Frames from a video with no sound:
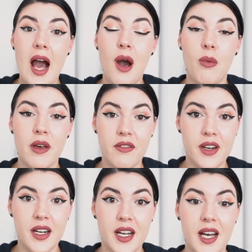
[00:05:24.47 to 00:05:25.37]

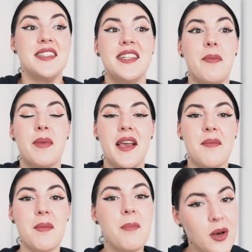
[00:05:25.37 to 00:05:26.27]
However, that
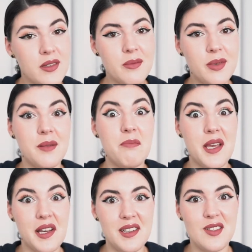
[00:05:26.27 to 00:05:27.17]
became impossible
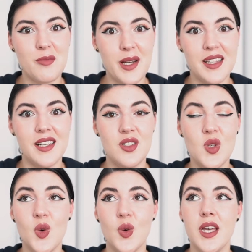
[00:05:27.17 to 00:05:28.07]
because of my
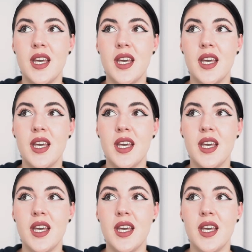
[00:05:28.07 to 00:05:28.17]
tattoo.